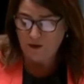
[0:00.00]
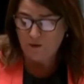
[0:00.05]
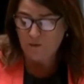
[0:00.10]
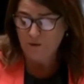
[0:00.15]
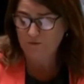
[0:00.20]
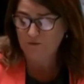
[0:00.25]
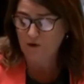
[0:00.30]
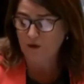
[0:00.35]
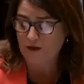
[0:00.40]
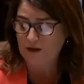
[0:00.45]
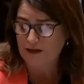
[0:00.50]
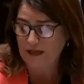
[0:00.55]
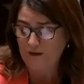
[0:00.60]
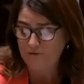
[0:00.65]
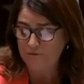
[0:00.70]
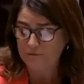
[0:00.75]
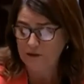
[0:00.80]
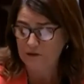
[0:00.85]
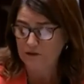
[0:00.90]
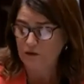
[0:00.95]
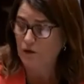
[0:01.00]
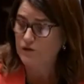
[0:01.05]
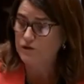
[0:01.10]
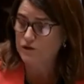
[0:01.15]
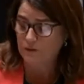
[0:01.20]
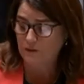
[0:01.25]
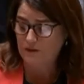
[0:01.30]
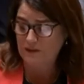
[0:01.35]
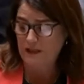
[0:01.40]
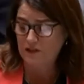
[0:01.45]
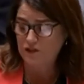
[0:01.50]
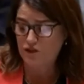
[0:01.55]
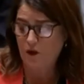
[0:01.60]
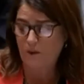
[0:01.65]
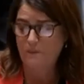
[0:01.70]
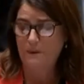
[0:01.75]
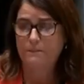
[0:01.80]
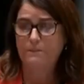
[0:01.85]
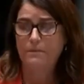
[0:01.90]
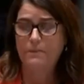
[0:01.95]
We've got a government not doing their
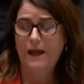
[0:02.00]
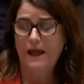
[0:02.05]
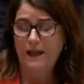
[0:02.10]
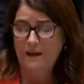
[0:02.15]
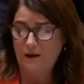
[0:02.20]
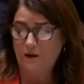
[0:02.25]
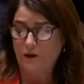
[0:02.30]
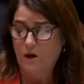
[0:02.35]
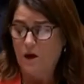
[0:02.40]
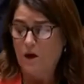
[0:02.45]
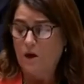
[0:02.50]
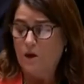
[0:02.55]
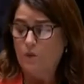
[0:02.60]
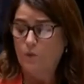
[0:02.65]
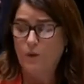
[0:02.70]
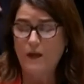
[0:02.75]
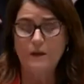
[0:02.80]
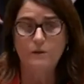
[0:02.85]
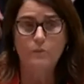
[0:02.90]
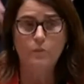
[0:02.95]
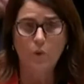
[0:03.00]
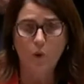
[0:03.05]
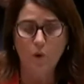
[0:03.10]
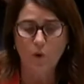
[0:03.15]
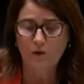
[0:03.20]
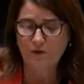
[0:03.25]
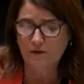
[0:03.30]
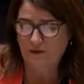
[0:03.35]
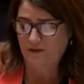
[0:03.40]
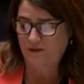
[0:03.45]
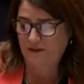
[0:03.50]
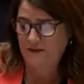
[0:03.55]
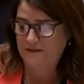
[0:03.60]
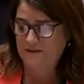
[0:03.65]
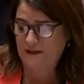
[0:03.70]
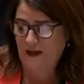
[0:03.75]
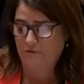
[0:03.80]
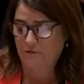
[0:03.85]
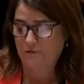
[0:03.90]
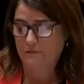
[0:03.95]
job in planning. We warned this
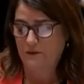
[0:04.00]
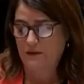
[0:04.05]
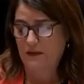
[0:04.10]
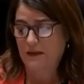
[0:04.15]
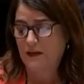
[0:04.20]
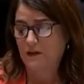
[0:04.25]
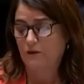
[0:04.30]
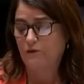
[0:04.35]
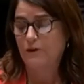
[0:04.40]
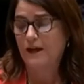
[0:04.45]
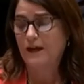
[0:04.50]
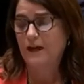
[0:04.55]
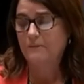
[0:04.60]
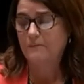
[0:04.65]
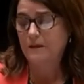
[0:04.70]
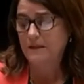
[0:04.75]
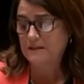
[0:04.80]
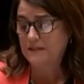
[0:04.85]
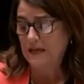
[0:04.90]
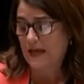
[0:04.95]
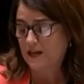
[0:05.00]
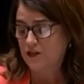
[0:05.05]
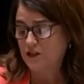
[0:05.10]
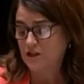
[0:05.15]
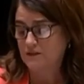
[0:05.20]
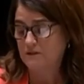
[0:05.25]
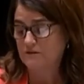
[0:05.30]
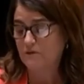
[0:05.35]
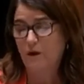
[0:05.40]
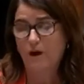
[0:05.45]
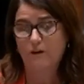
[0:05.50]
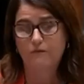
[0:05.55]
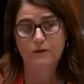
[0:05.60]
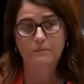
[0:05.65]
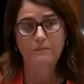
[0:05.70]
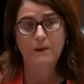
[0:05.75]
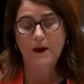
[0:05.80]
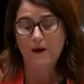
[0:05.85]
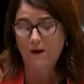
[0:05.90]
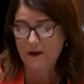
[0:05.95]
government in a recommendation of the
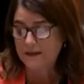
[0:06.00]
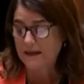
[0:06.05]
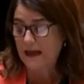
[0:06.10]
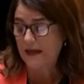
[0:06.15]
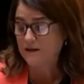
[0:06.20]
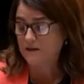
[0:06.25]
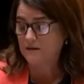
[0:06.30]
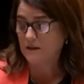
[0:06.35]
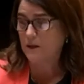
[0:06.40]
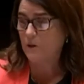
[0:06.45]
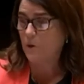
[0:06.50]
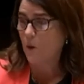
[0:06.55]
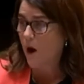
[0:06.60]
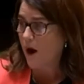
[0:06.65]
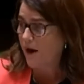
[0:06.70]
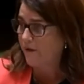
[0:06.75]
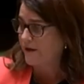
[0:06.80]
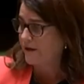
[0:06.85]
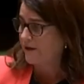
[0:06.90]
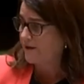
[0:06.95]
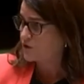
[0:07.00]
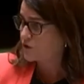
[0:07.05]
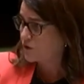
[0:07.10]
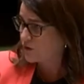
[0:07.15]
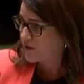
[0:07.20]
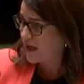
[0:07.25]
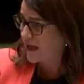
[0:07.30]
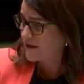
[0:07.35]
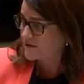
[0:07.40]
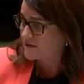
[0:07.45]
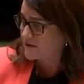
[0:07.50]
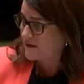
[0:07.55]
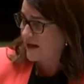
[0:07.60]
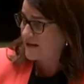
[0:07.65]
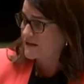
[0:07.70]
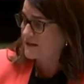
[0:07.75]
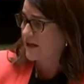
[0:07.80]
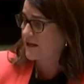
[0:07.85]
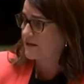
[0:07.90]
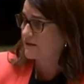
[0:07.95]
perinatal inquiry.
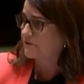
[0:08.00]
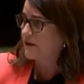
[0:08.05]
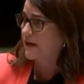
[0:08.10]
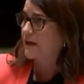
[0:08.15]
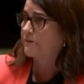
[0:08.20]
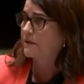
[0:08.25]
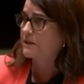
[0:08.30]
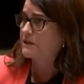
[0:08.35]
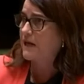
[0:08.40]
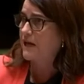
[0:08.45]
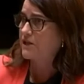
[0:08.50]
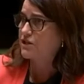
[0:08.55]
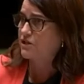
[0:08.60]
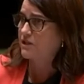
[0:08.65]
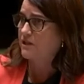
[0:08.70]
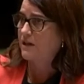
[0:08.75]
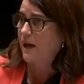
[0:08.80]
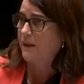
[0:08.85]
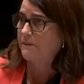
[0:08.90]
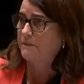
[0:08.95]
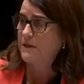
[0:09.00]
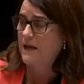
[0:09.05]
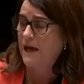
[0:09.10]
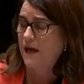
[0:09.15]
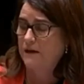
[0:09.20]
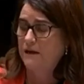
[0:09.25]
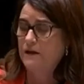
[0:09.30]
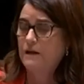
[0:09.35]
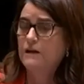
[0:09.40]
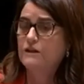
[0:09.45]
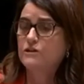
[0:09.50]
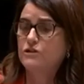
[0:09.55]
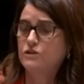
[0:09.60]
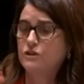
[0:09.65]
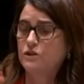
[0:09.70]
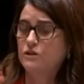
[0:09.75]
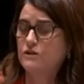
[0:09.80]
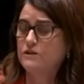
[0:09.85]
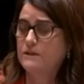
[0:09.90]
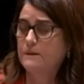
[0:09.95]
2018, the recommendation came down to
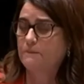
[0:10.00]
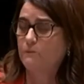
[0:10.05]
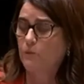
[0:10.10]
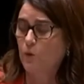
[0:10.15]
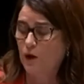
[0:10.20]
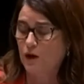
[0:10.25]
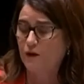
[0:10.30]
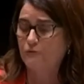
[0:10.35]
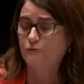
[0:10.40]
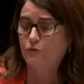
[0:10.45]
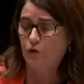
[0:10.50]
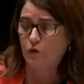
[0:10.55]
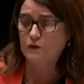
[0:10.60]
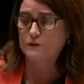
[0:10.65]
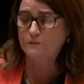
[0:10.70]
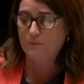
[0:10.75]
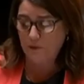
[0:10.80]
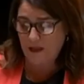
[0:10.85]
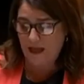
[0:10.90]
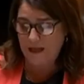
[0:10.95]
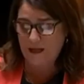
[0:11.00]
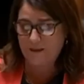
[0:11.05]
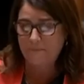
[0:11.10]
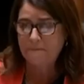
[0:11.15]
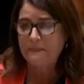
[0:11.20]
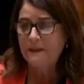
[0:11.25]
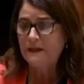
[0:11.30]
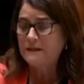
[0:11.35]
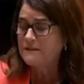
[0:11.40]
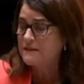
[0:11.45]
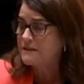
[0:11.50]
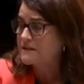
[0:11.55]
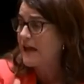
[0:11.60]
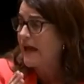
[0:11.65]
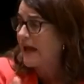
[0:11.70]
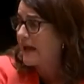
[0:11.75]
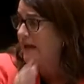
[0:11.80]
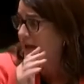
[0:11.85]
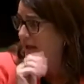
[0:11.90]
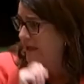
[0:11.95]
do some workforce planning.
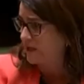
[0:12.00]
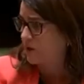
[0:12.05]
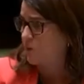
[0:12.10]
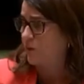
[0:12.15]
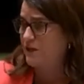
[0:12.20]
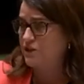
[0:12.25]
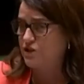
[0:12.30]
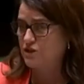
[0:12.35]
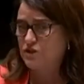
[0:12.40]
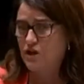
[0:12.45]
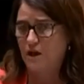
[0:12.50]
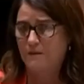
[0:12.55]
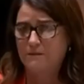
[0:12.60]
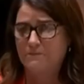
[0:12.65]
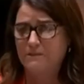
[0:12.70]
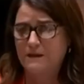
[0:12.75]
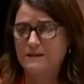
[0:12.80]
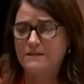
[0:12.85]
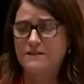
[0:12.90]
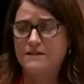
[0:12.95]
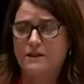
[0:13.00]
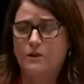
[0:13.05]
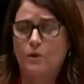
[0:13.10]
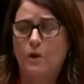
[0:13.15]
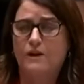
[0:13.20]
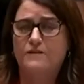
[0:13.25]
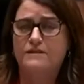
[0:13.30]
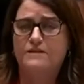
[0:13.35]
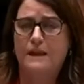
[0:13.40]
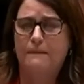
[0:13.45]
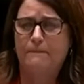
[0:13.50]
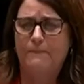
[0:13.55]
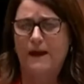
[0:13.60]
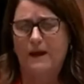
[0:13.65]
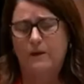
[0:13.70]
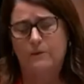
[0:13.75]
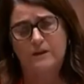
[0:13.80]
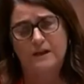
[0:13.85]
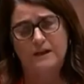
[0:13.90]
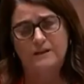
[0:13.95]
Today, in question time, the minister quotes that
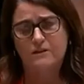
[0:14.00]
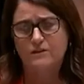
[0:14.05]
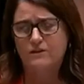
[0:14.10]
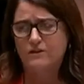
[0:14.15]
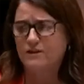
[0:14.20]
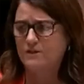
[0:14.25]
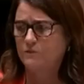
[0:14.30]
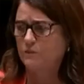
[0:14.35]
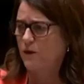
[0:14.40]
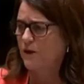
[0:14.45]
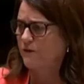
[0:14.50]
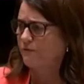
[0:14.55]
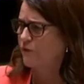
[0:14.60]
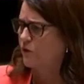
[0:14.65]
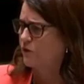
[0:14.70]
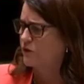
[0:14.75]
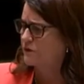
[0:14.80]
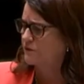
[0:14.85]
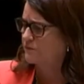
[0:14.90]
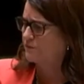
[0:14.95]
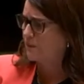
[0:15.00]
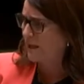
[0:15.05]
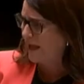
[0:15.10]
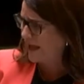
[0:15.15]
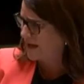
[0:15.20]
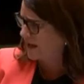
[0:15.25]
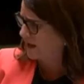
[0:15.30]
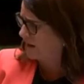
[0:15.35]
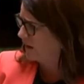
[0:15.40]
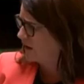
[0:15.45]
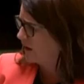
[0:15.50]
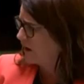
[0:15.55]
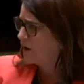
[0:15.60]
back. We need to do some workforce planning.